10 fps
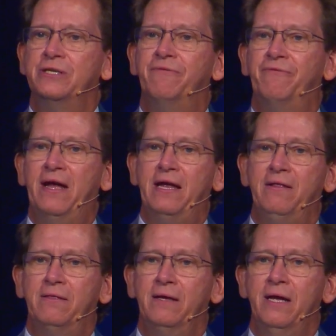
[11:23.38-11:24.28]
of
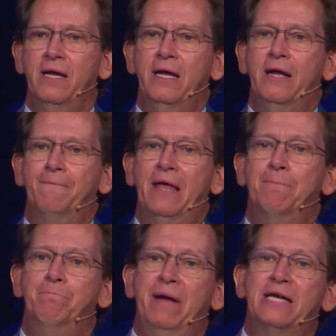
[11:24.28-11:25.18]
faith
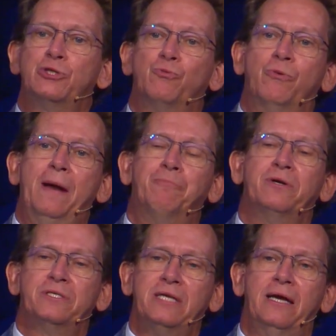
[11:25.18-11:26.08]
that best
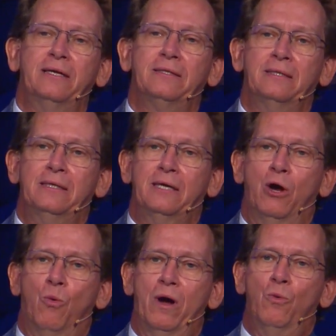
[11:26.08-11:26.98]
represent
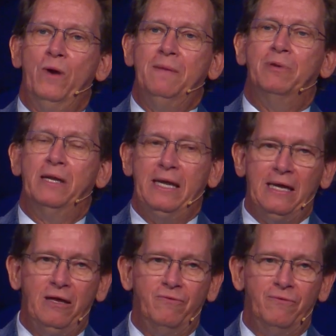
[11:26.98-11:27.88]
what we
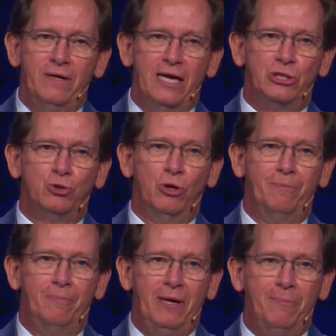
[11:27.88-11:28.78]
believe as a group
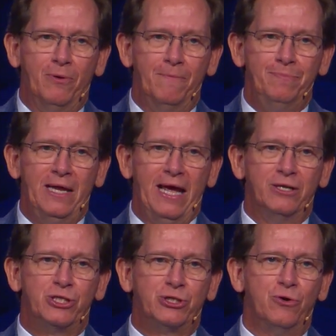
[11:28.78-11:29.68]
of people at
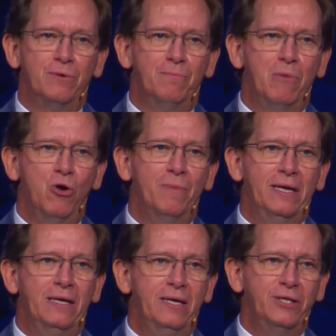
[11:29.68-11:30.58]
a certain
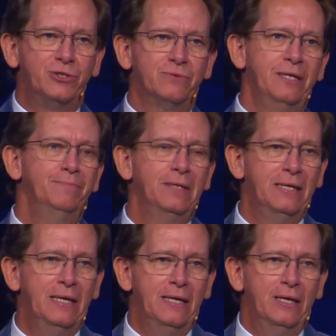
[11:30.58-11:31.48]
moment in history.
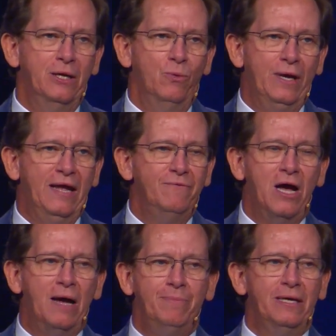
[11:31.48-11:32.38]
We have
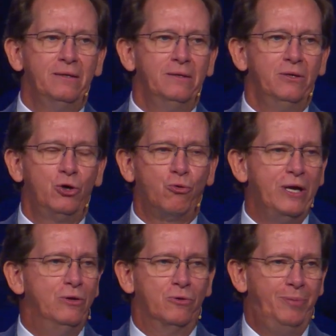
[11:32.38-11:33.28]
not been
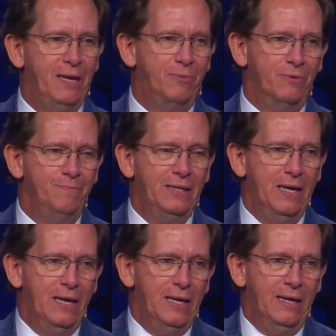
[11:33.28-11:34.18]
creedal people.
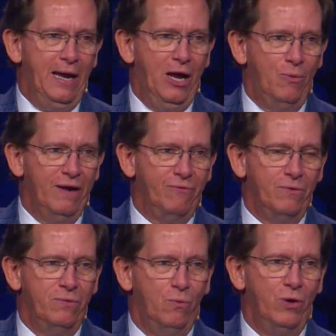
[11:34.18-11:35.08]

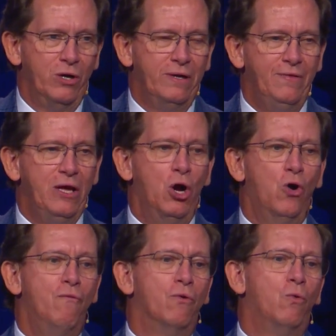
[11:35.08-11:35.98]
However, we're in the
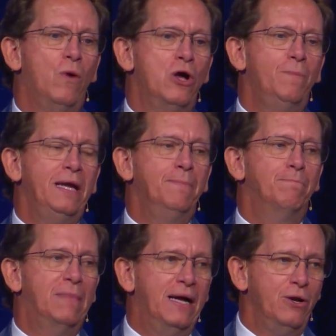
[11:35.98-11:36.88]

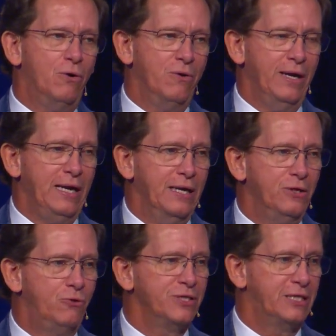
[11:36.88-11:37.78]
overwhelming minority
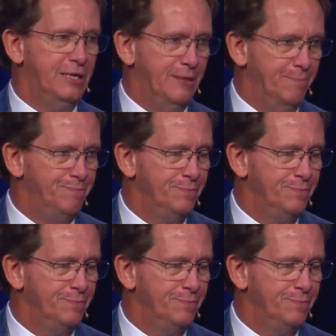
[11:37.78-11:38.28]
in Christendom.